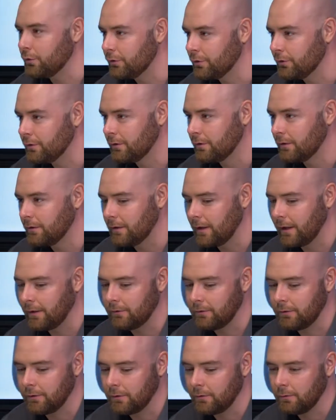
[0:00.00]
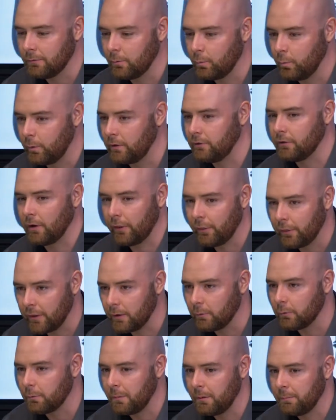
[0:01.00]
consultation with our General
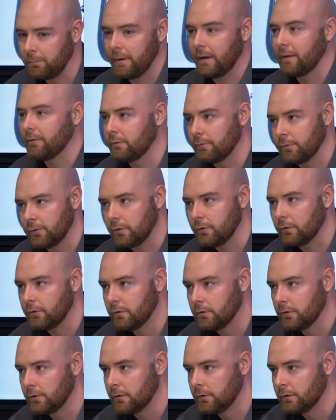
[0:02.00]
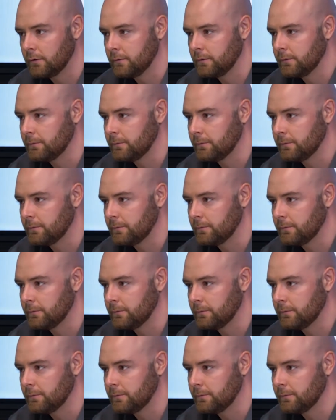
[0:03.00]
Manager Lloyd. And